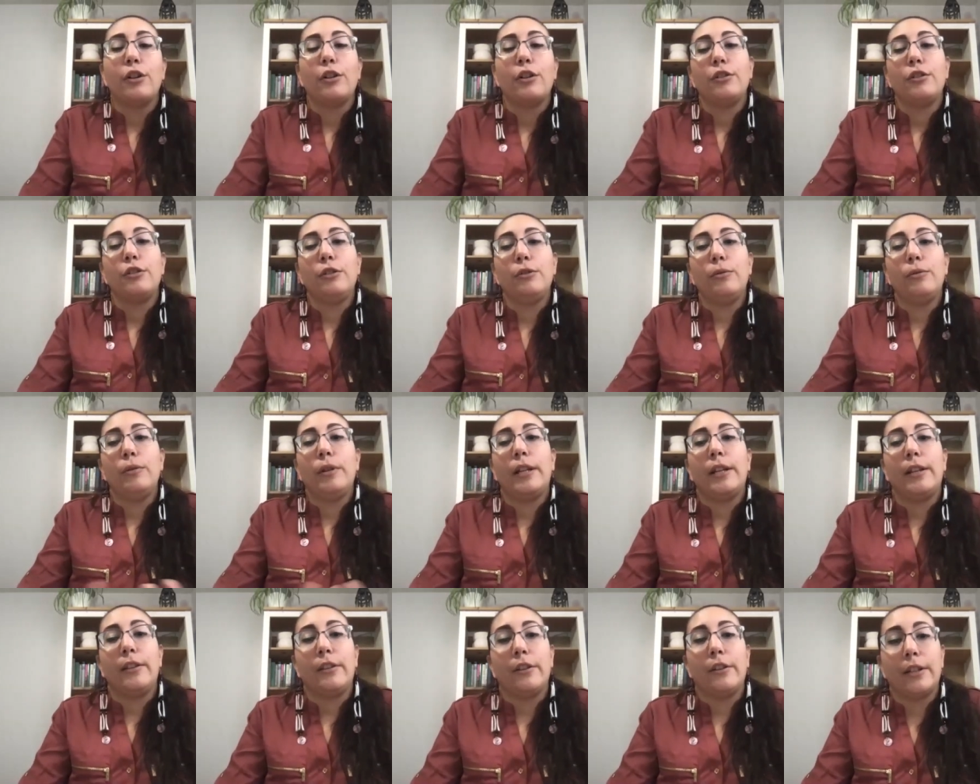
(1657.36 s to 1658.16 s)
you
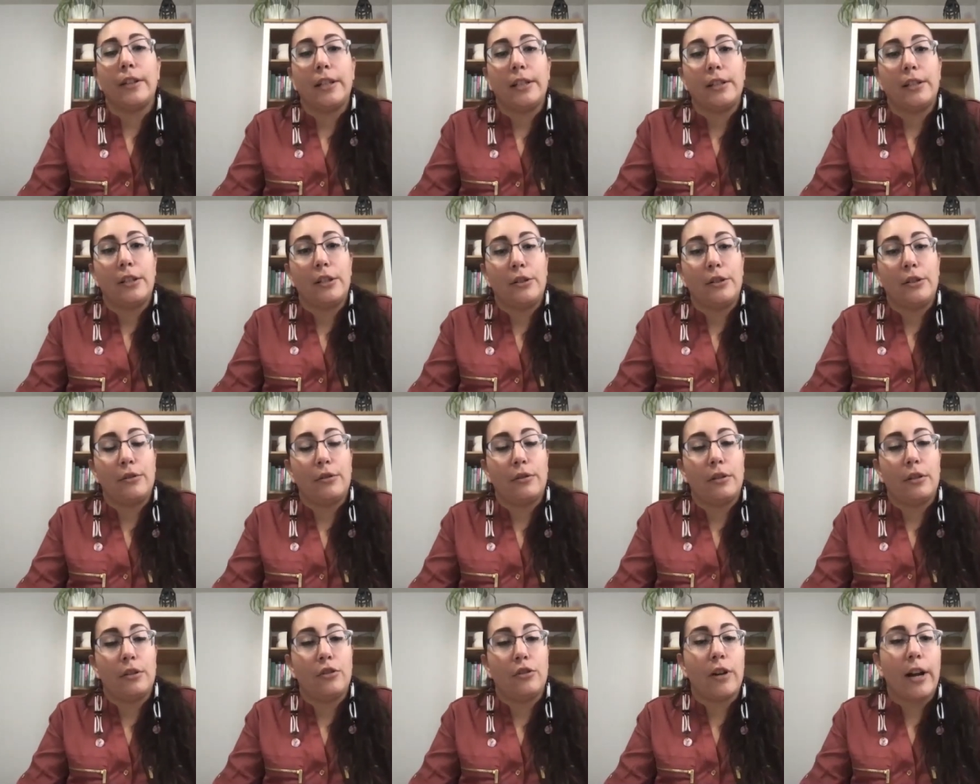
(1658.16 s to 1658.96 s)
either need to use
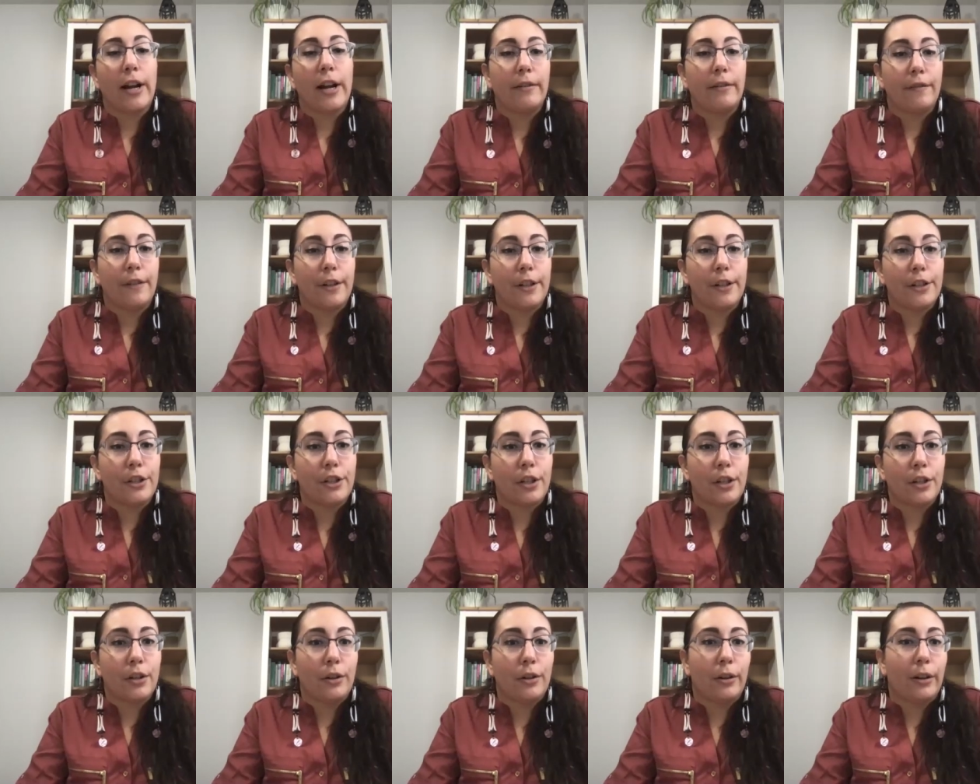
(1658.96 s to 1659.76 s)
the dried
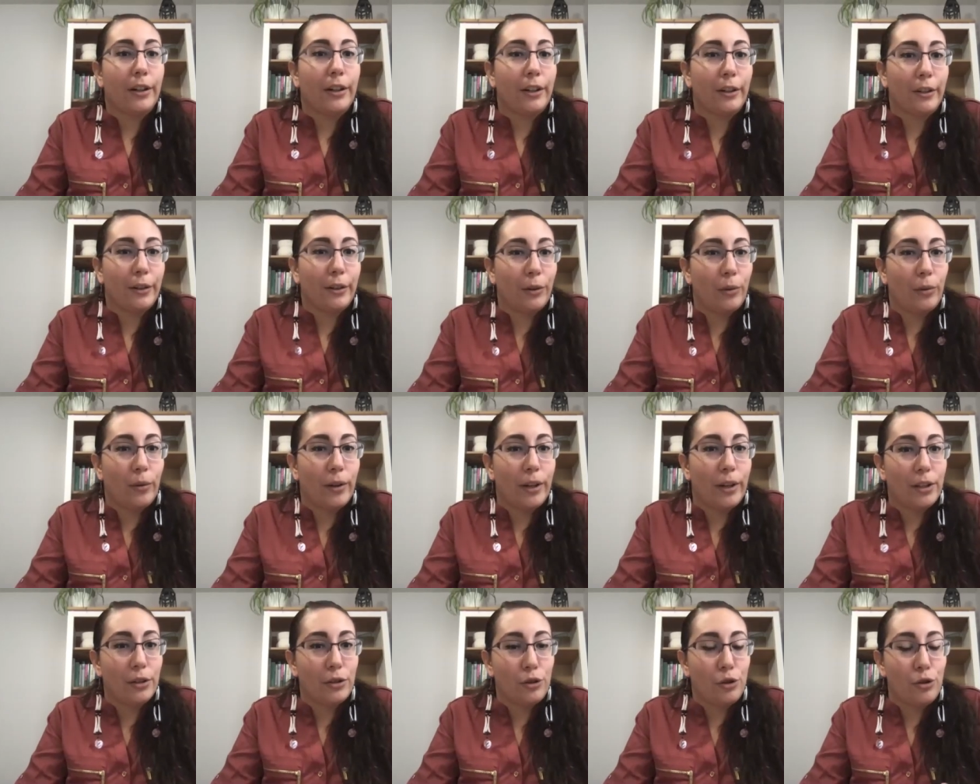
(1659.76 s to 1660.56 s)
version or you're
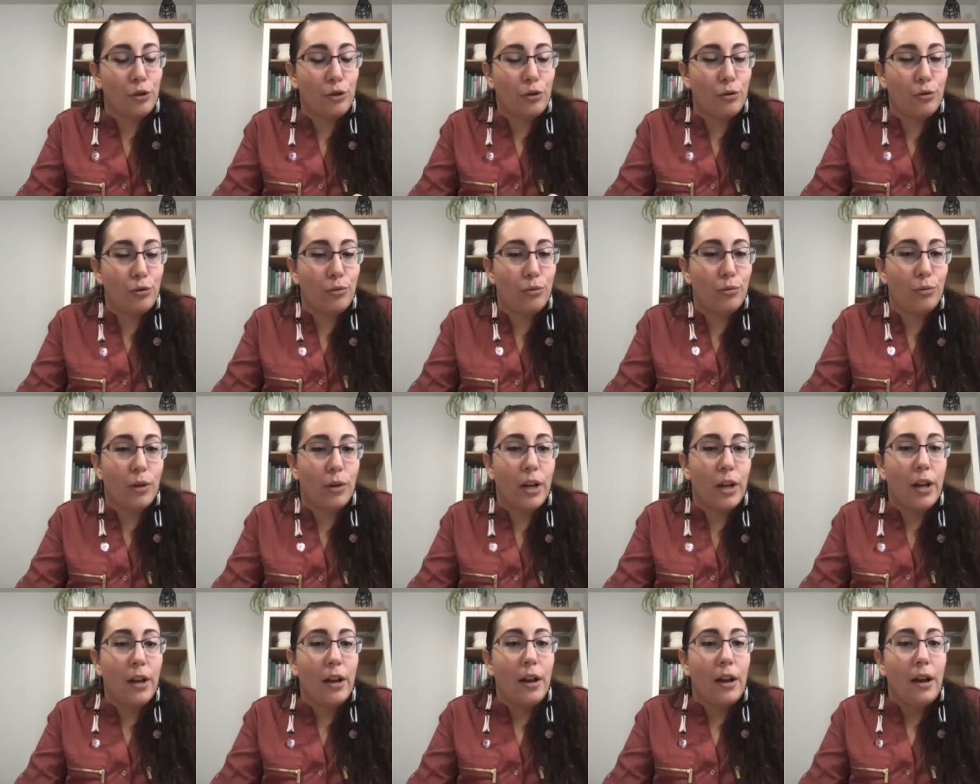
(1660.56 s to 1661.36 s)
going to
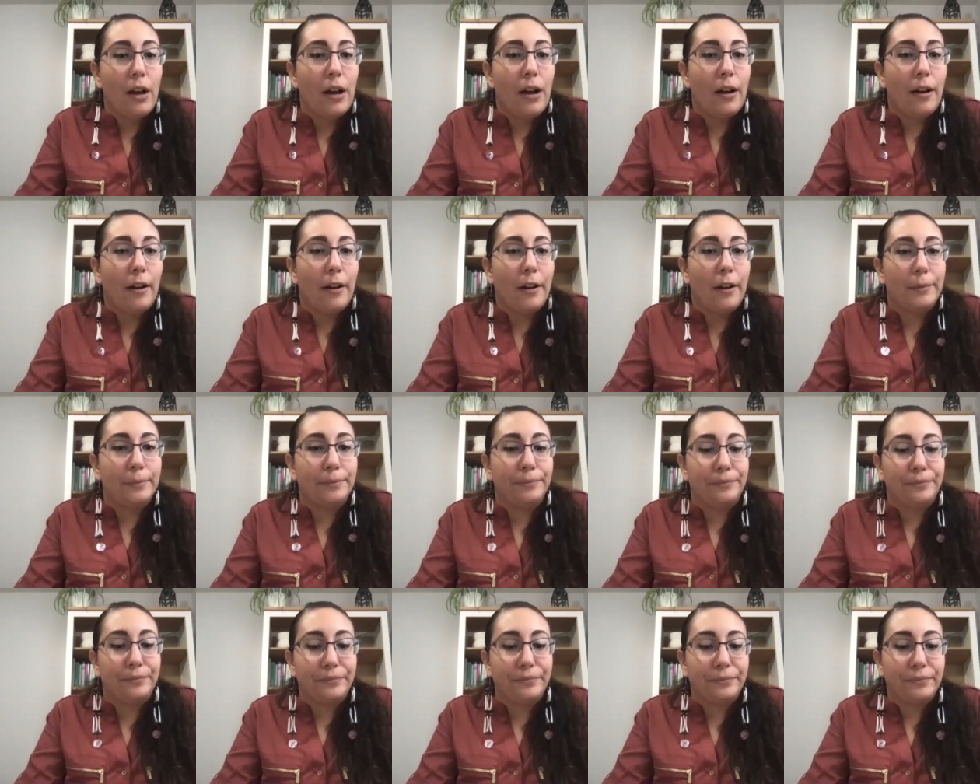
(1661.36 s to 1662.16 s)

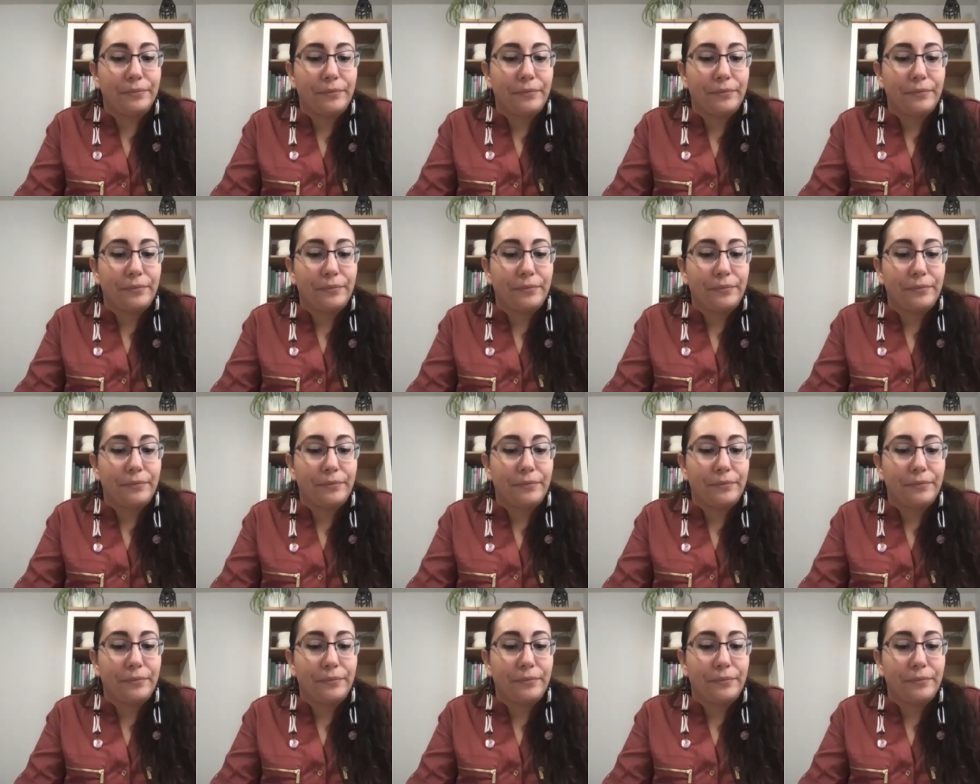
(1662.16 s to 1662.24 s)
um,